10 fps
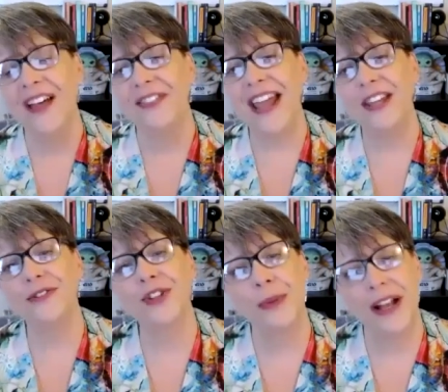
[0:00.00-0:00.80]
thank you
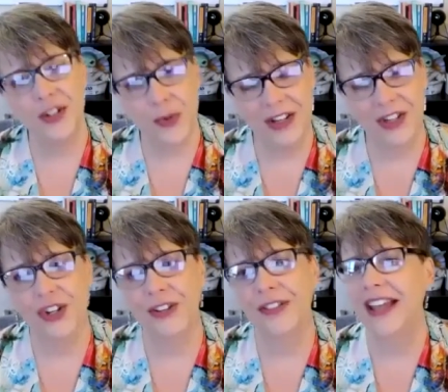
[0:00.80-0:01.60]
so much,
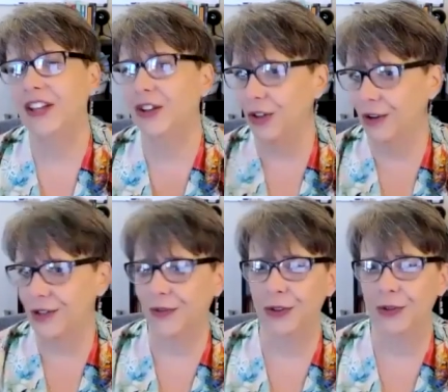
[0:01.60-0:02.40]
Rachel. Thank you, those
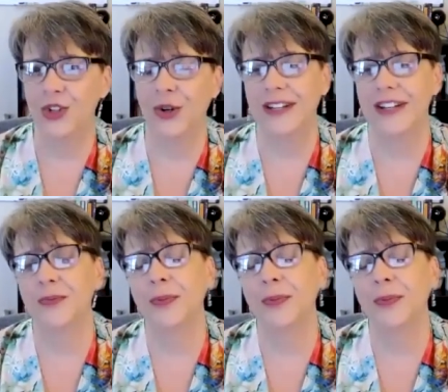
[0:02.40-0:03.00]
of you who joined us.